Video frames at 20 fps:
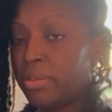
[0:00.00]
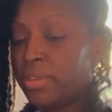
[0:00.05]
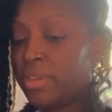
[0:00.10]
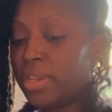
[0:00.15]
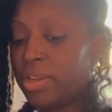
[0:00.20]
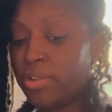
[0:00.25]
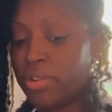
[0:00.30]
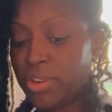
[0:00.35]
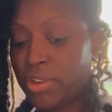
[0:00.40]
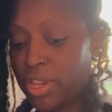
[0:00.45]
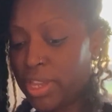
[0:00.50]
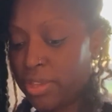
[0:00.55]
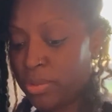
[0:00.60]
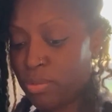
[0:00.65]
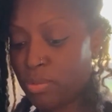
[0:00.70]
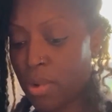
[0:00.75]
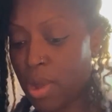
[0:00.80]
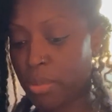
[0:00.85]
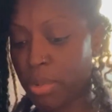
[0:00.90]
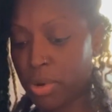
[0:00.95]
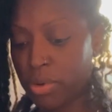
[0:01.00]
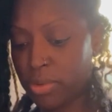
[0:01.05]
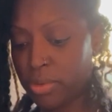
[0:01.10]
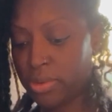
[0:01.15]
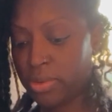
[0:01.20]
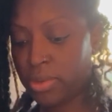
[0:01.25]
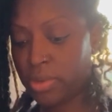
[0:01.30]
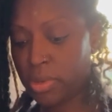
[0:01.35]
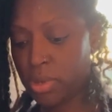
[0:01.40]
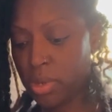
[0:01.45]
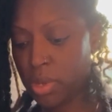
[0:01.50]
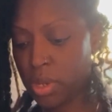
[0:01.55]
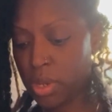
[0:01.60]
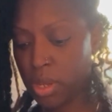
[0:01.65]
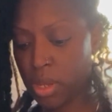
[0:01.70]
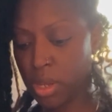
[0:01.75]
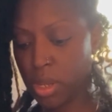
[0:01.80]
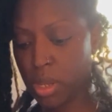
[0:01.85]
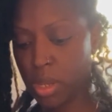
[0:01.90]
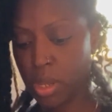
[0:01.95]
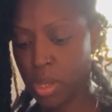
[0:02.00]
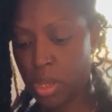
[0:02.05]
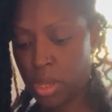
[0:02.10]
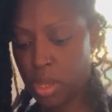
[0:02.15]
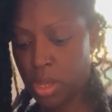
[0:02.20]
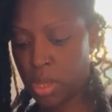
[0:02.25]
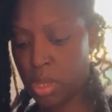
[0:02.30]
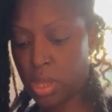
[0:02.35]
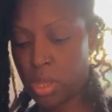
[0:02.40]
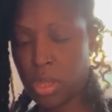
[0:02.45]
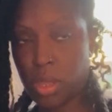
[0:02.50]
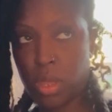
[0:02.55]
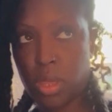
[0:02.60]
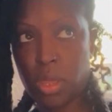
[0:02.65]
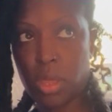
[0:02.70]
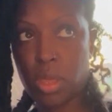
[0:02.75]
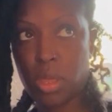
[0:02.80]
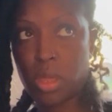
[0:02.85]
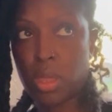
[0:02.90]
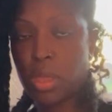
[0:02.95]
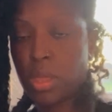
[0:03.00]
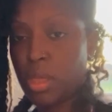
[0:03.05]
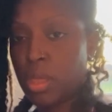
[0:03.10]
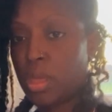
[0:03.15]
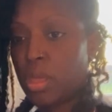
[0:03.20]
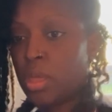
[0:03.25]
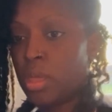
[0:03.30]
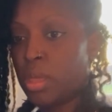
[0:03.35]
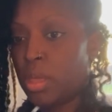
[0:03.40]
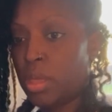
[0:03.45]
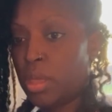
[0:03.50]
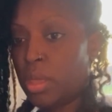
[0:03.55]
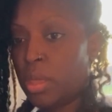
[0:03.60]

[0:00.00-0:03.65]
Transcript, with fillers: Sarah Jakes Roberts. Hmm?